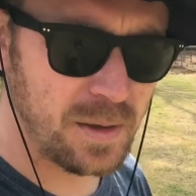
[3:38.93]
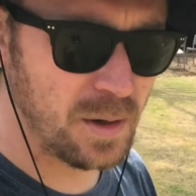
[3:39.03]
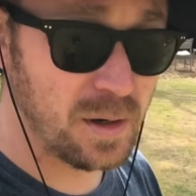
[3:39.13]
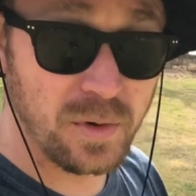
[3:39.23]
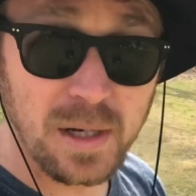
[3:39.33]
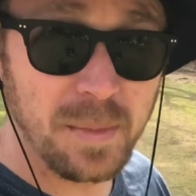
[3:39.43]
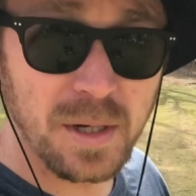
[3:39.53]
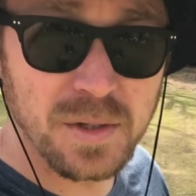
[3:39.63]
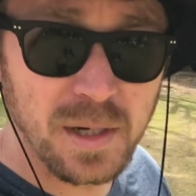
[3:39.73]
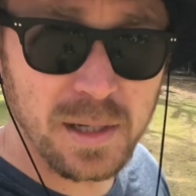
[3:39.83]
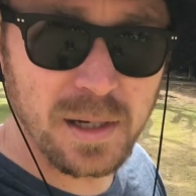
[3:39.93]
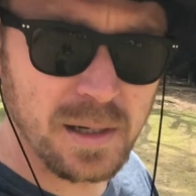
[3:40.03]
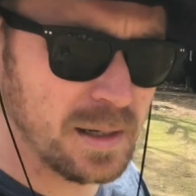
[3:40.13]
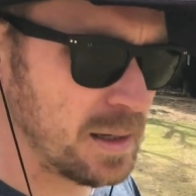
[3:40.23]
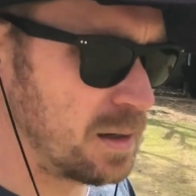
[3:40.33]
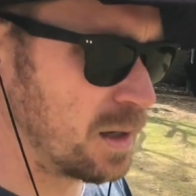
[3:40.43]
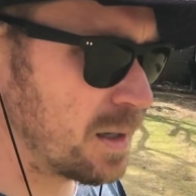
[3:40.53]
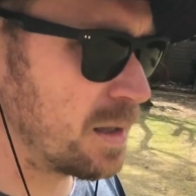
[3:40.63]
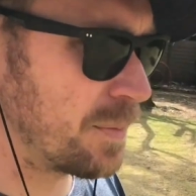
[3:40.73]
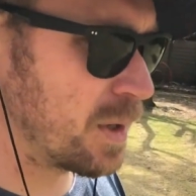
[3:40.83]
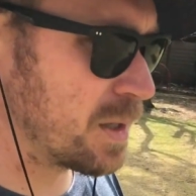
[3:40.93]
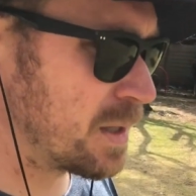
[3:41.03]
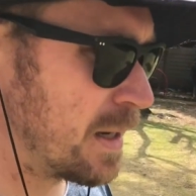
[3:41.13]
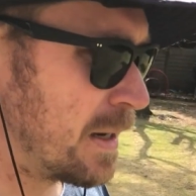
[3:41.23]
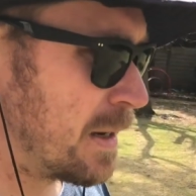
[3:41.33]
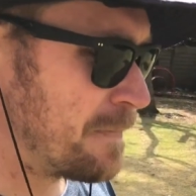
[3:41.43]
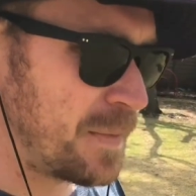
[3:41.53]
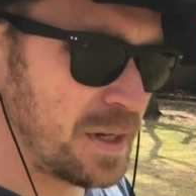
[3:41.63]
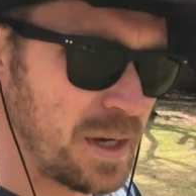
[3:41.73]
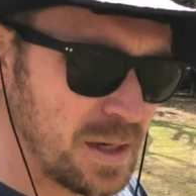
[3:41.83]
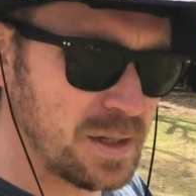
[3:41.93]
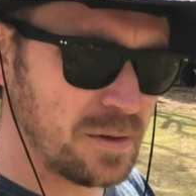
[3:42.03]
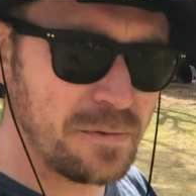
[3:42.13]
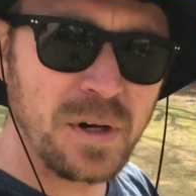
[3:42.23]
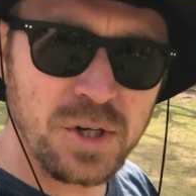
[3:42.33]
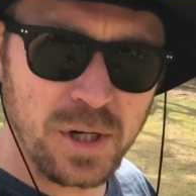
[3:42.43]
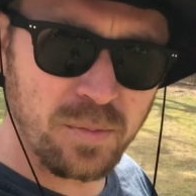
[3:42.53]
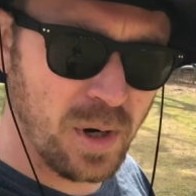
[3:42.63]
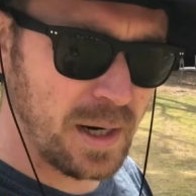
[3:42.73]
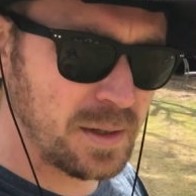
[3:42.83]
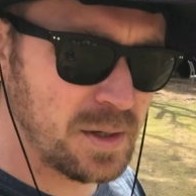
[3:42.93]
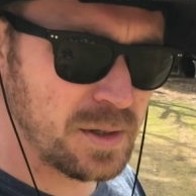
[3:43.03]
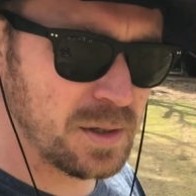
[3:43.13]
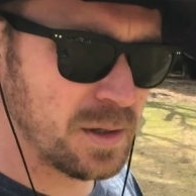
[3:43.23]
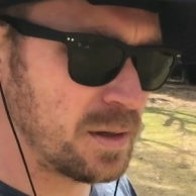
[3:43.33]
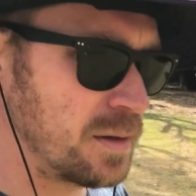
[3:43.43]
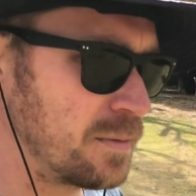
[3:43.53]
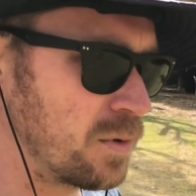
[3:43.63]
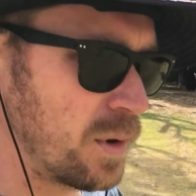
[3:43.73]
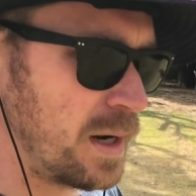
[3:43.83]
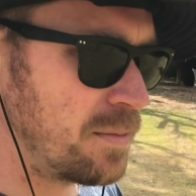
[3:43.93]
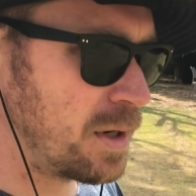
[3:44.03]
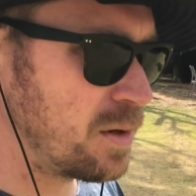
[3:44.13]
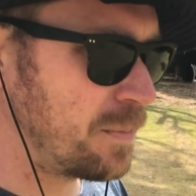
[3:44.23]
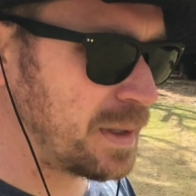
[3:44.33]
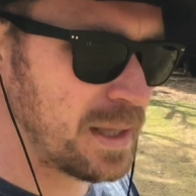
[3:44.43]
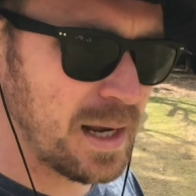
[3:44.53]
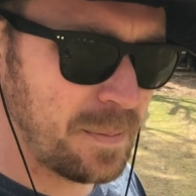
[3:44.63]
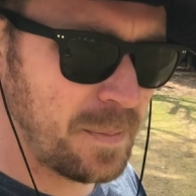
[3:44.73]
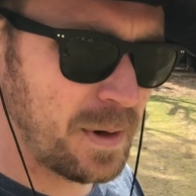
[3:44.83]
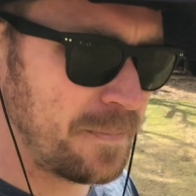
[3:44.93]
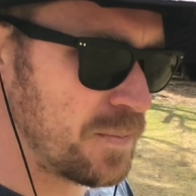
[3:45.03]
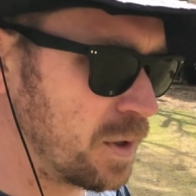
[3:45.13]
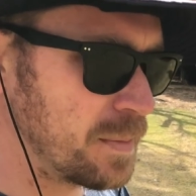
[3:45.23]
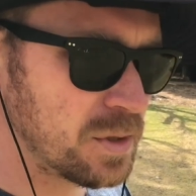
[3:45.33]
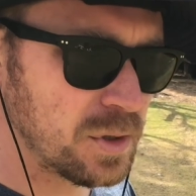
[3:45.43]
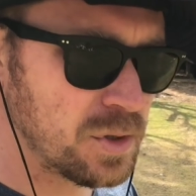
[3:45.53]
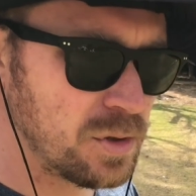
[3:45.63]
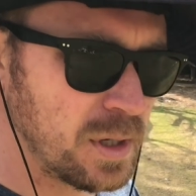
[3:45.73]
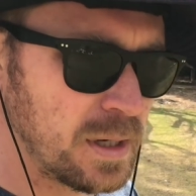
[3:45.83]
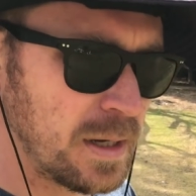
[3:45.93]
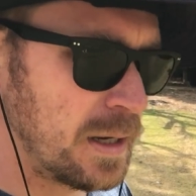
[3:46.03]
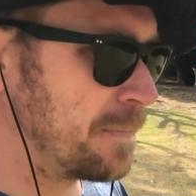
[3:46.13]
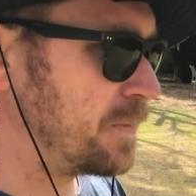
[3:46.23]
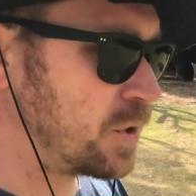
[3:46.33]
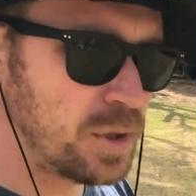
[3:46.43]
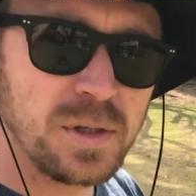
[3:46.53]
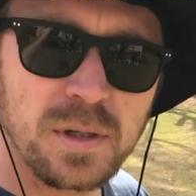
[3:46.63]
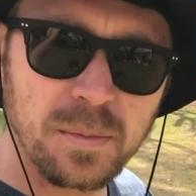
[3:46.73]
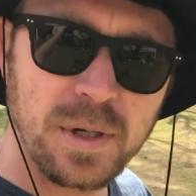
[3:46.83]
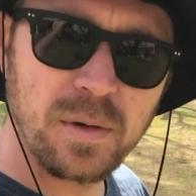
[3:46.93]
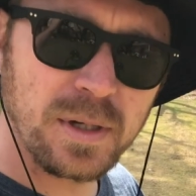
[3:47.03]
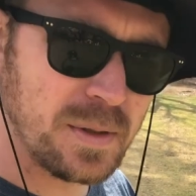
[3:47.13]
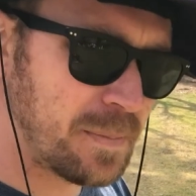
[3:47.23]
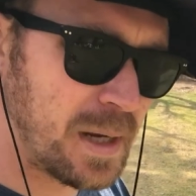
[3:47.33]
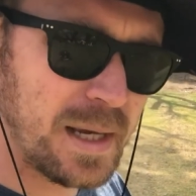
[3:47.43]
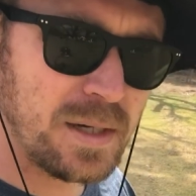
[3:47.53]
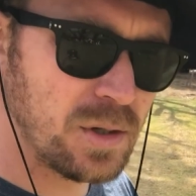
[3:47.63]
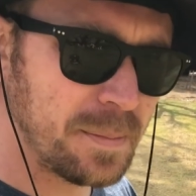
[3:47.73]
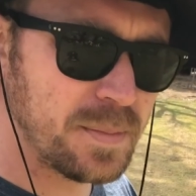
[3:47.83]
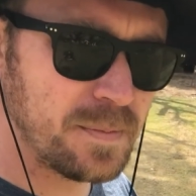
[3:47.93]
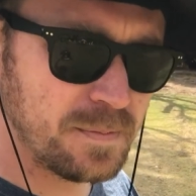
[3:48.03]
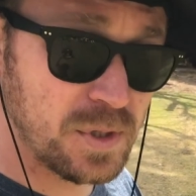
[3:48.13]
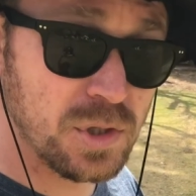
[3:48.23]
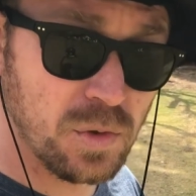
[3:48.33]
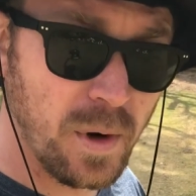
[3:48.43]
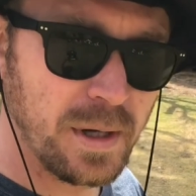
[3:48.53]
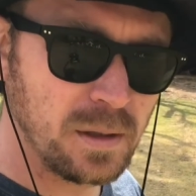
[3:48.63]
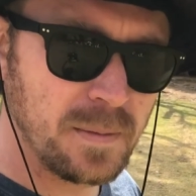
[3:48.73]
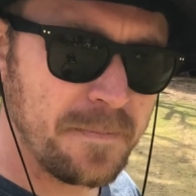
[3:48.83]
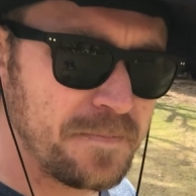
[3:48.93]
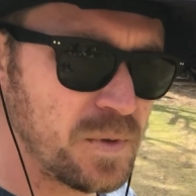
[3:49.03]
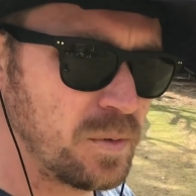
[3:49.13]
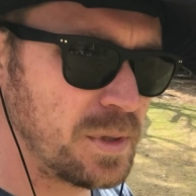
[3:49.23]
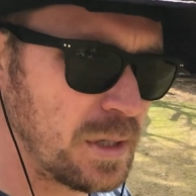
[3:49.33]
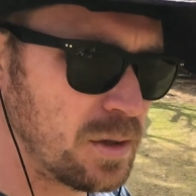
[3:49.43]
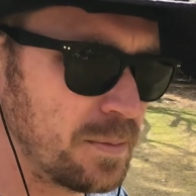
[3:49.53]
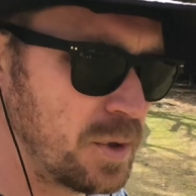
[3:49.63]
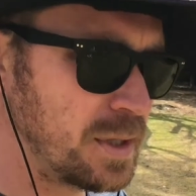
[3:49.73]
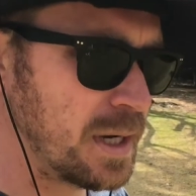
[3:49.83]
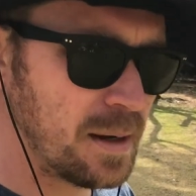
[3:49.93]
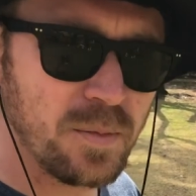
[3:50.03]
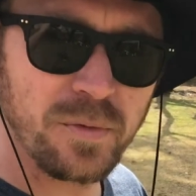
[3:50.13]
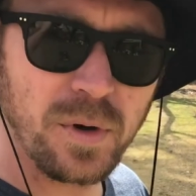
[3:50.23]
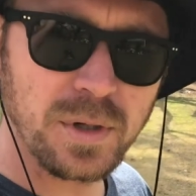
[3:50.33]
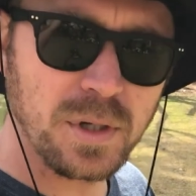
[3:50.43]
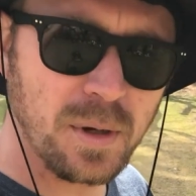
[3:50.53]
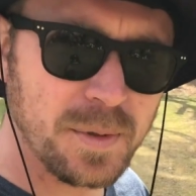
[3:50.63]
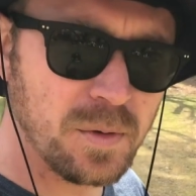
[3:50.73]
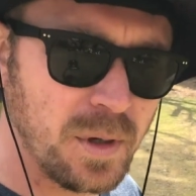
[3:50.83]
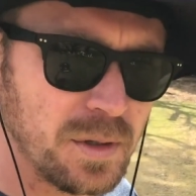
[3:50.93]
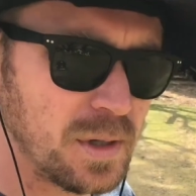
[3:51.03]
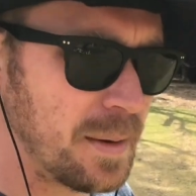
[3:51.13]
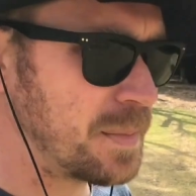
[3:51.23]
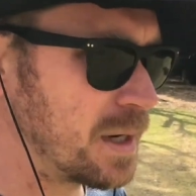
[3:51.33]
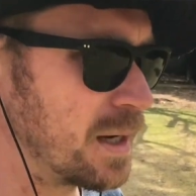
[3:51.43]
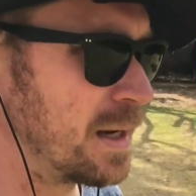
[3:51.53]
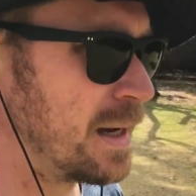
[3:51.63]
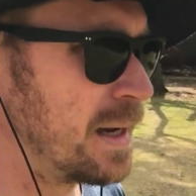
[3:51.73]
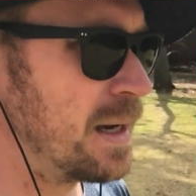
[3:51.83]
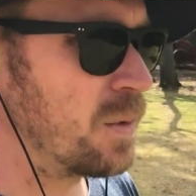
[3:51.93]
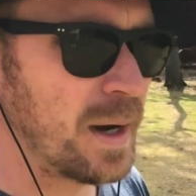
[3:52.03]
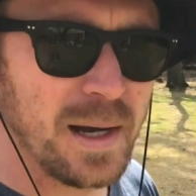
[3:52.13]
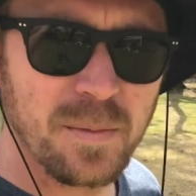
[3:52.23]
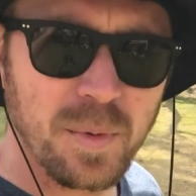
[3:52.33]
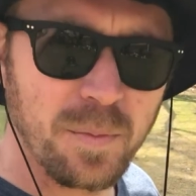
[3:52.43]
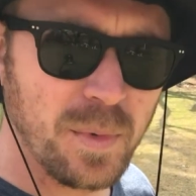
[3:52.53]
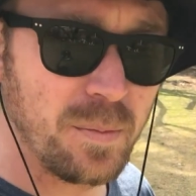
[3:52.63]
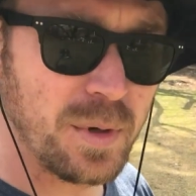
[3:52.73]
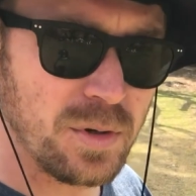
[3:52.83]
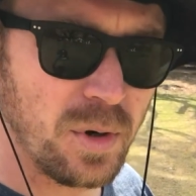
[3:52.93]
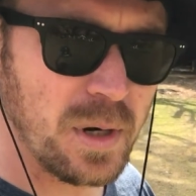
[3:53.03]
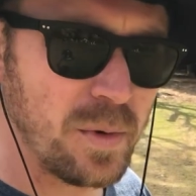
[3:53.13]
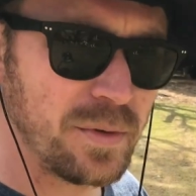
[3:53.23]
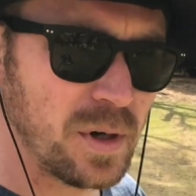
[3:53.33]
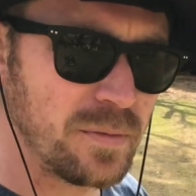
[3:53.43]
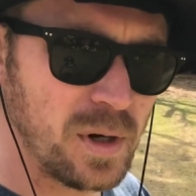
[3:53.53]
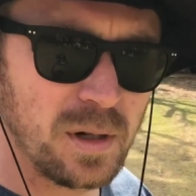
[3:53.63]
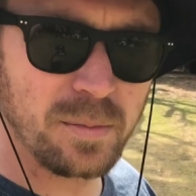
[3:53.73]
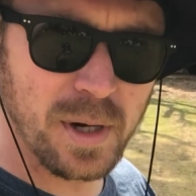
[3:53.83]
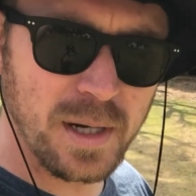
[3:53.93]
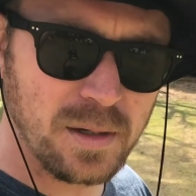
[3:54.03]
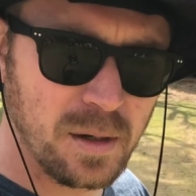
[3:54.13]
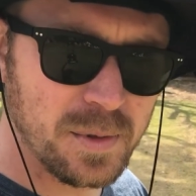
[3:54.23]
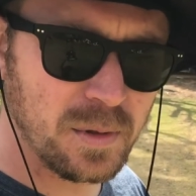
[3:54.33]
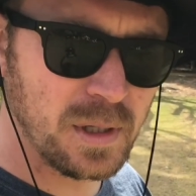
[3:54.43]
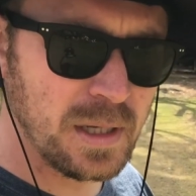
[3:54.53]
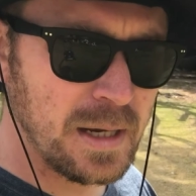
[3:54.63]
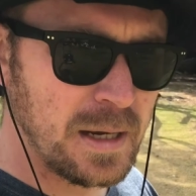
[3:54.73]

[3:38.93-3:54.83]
though I've recommended silica a lot in the past, it is a finishing product. So for anybody who picked it up, don't misconstrue it. You should still be doing just plain top soil. So when you say top dressing, I'm referring to top soil. So up here where I am in Pretoria, we've got Valbrain topsoil,